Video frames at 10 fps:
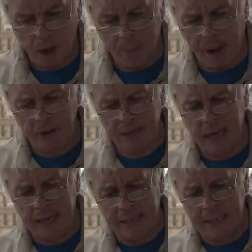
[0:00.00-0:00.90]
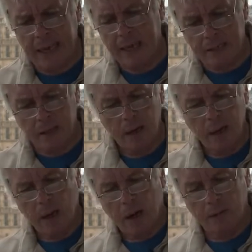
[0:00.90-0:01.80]
about 10 days
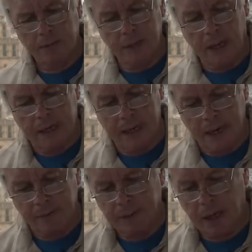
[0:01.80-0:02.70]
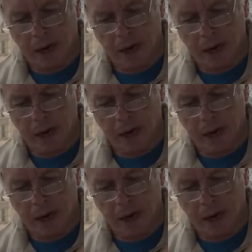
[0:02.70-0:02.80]
after 9/11,